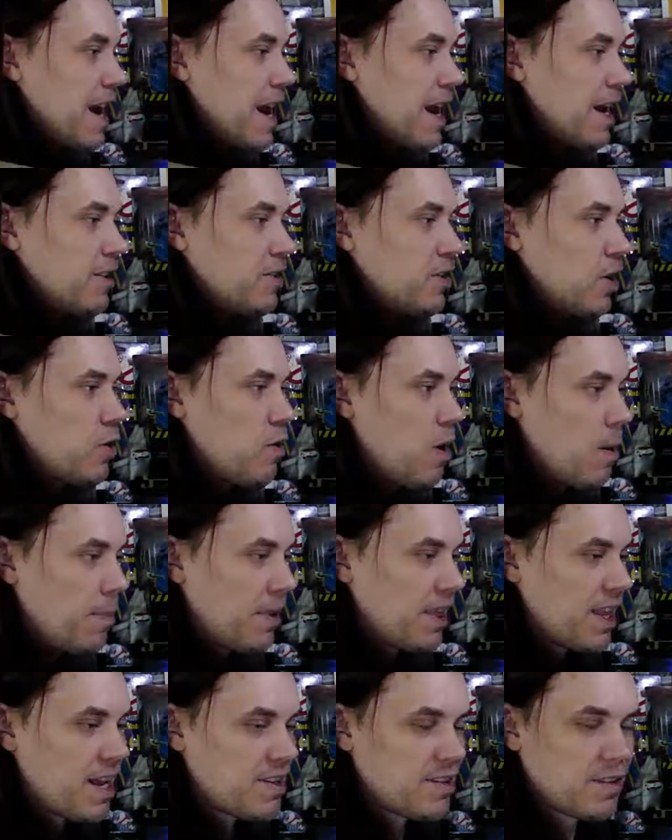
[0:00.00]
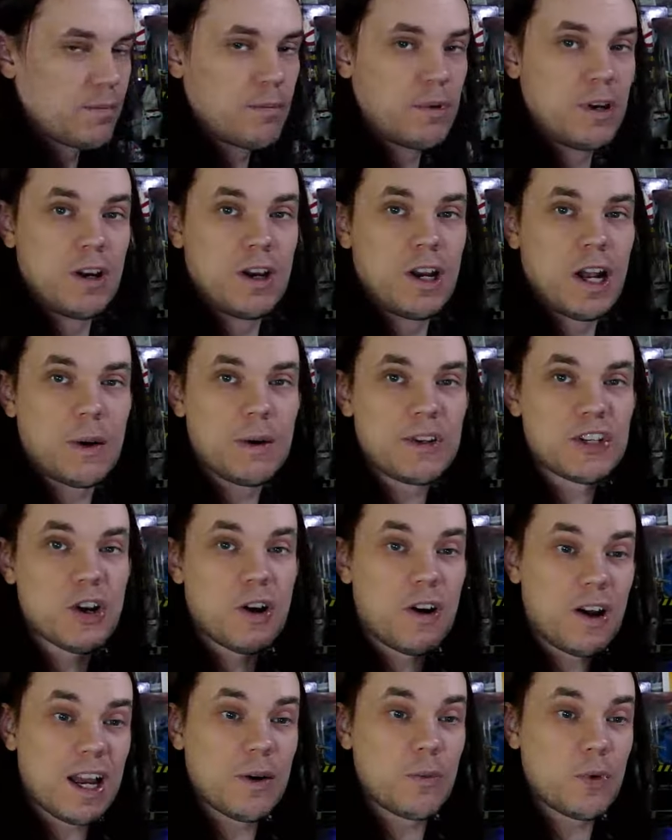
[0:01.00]
ectoplasm, which
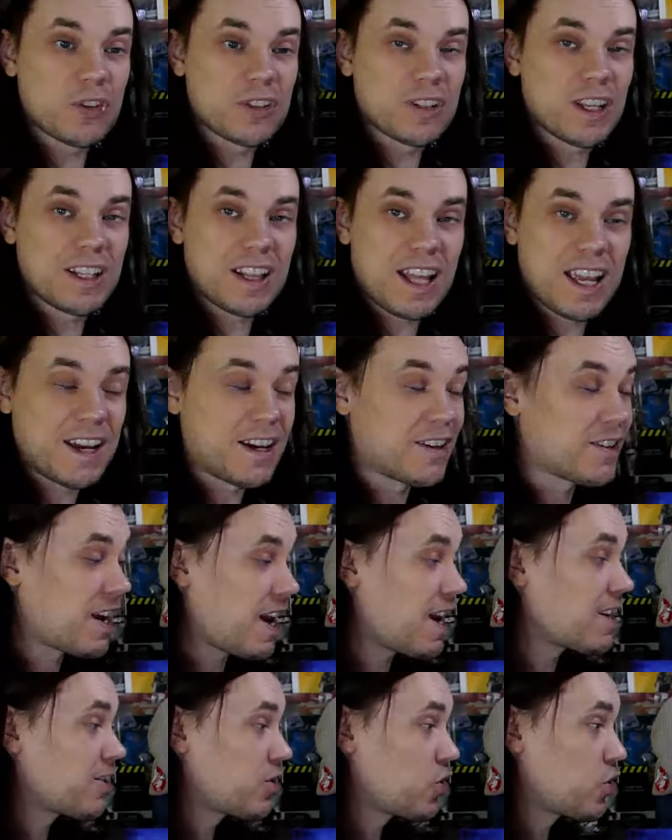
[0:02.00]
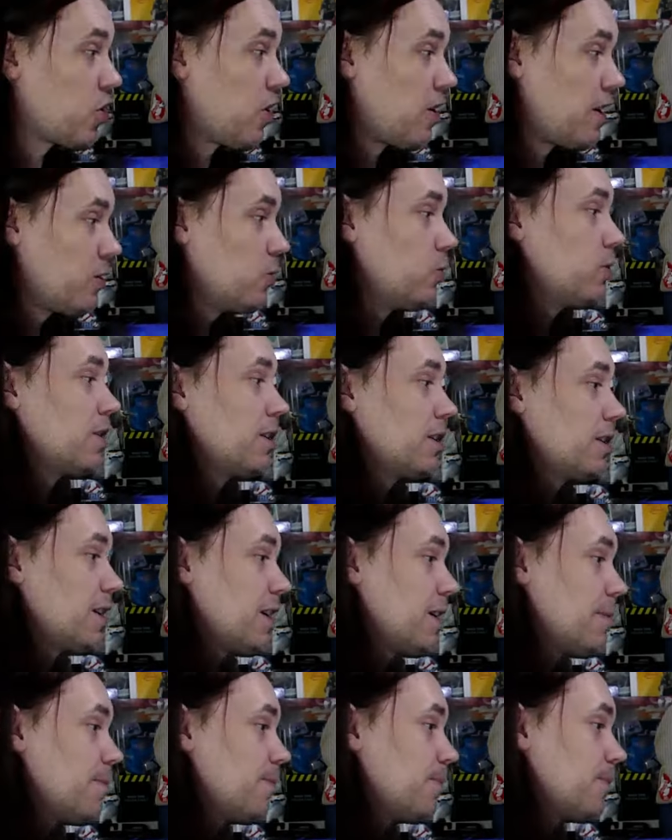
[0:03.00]
I wasn't allowed as a child.
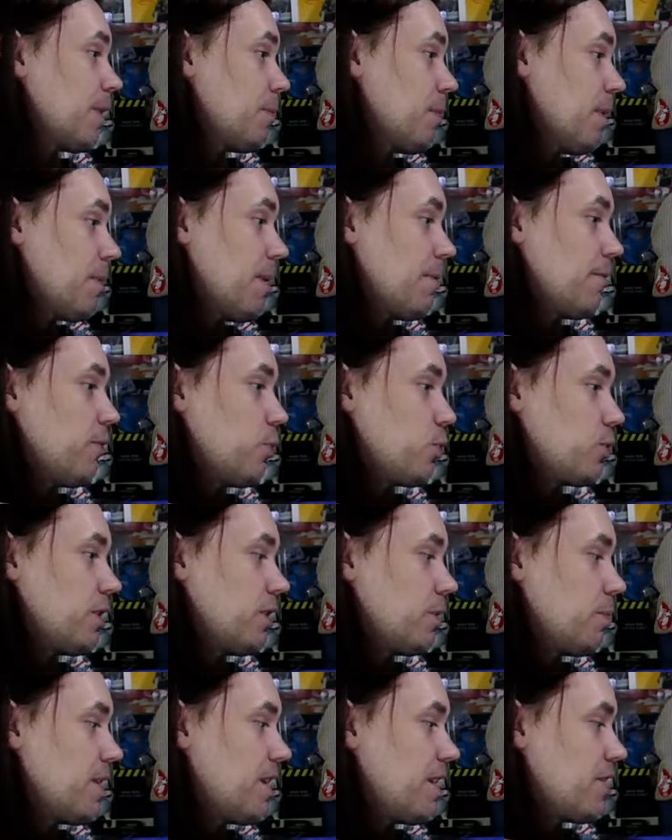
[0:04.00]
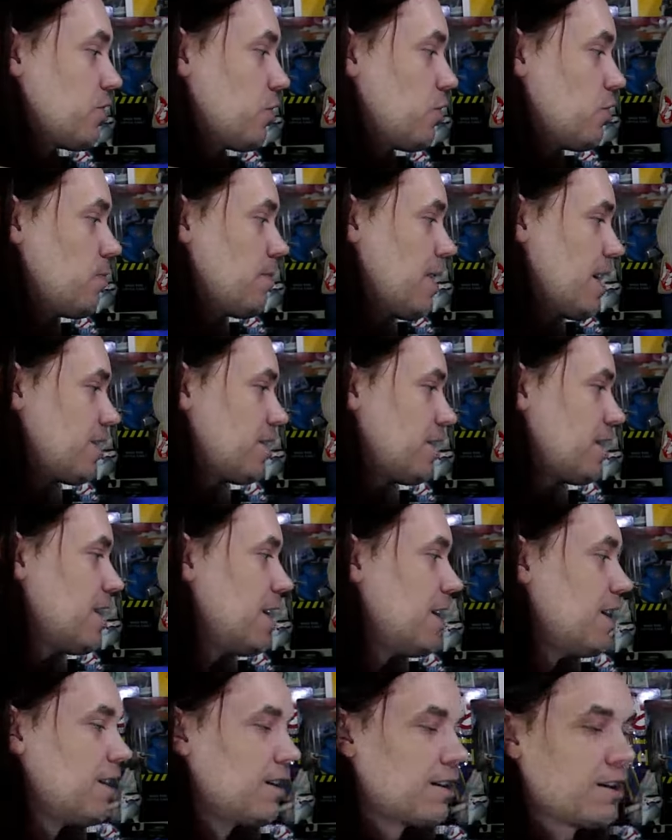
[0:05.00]
My mum thought it would be too
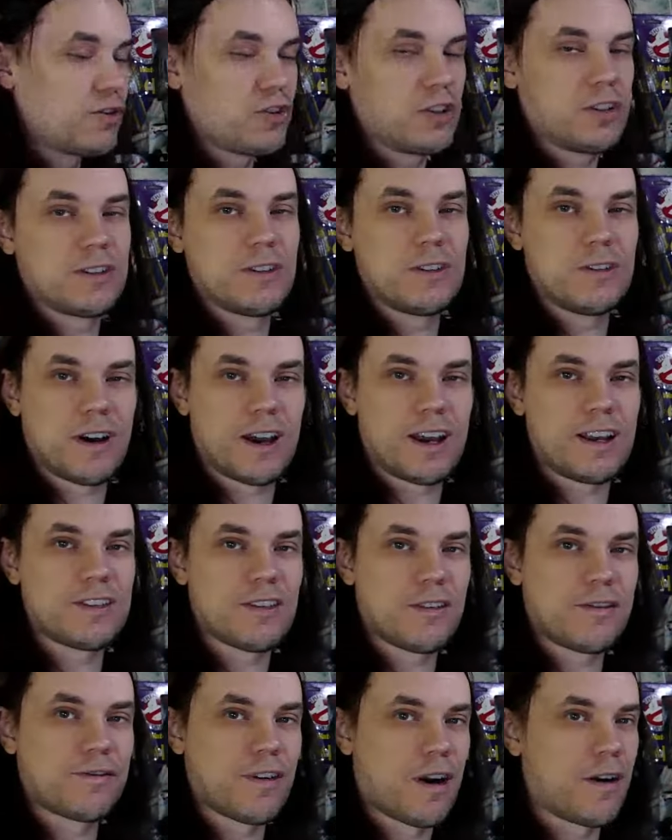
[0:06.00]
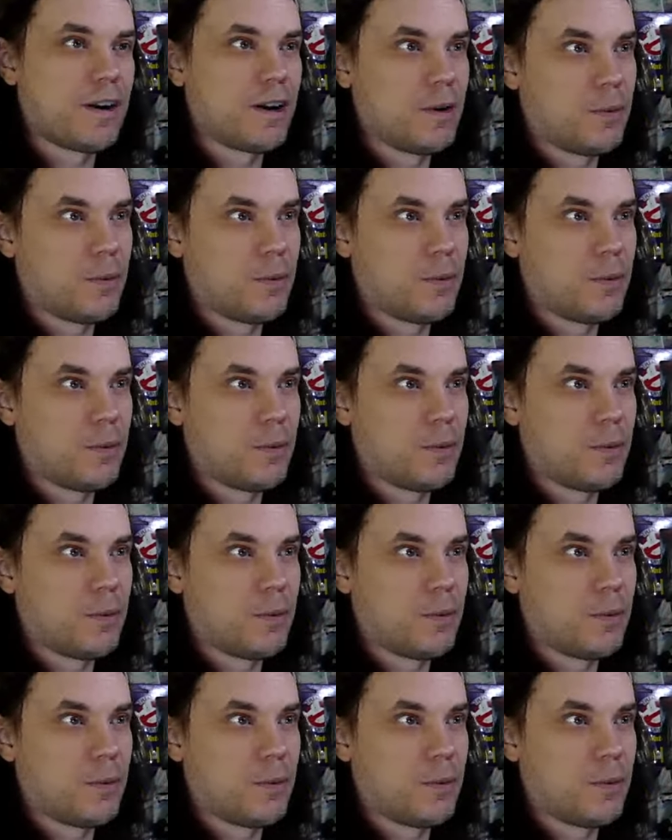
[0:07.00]
messy, though she denies throwing it